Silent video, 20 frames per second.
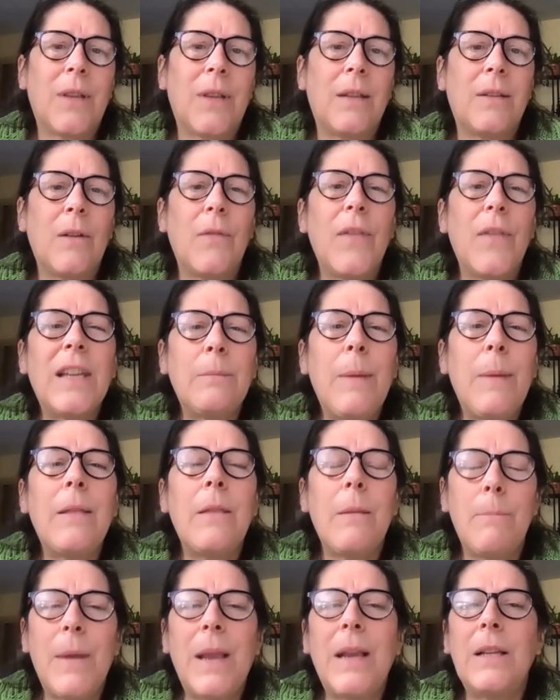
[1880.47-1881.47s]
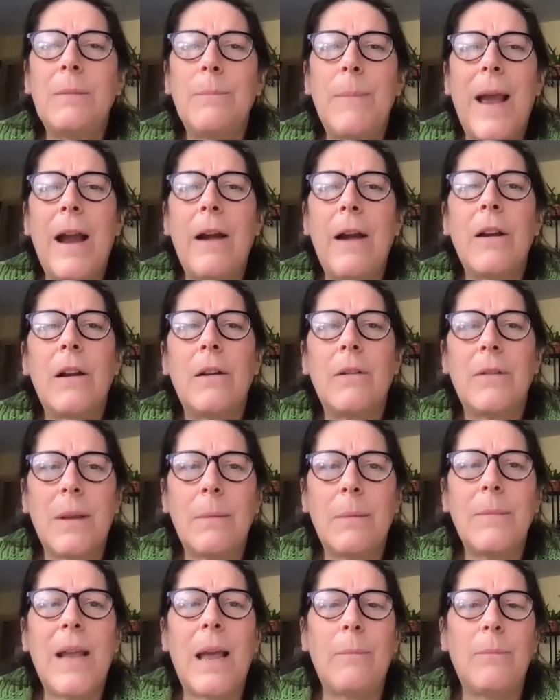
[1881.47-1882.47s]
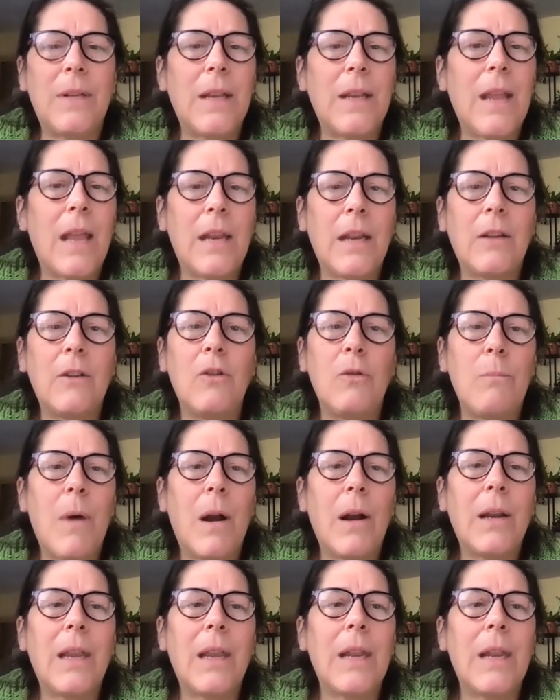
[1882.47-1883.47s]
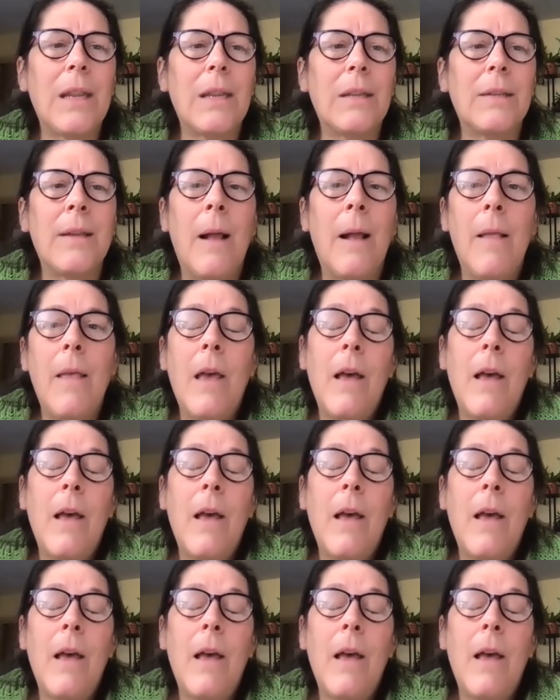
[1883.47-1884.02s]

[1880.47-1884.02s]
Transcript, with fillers: And so that's been the biggest barrier sometimes to getting a new market is